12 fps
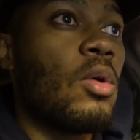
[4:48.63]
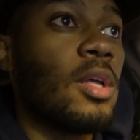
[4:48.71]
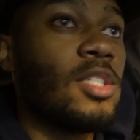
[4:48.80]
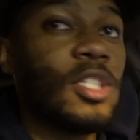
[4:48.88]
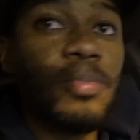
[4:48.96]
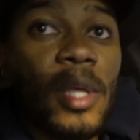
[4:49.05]
I
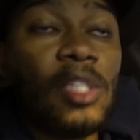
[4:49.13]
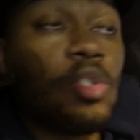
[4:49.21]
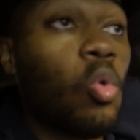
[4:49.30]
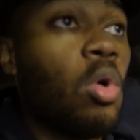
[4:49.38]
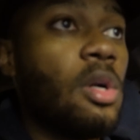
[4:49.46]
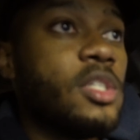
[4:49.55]
just placed
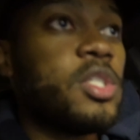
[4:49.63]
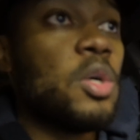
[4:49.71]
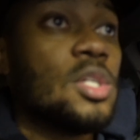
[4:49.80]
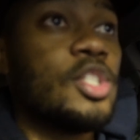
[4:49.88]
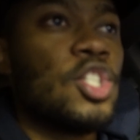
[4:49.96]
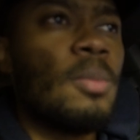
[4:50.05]
the order, so
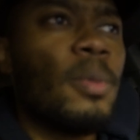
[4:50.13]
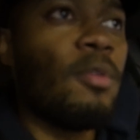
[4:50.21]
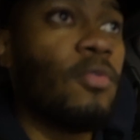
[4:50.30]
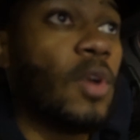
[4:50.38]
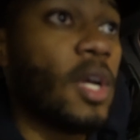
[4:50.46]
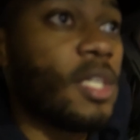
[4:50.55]
it should be
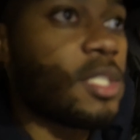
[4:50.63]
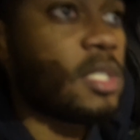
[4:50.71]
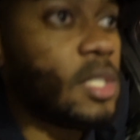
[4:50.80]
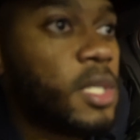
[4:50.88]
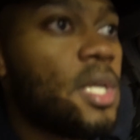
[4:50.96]
fresh.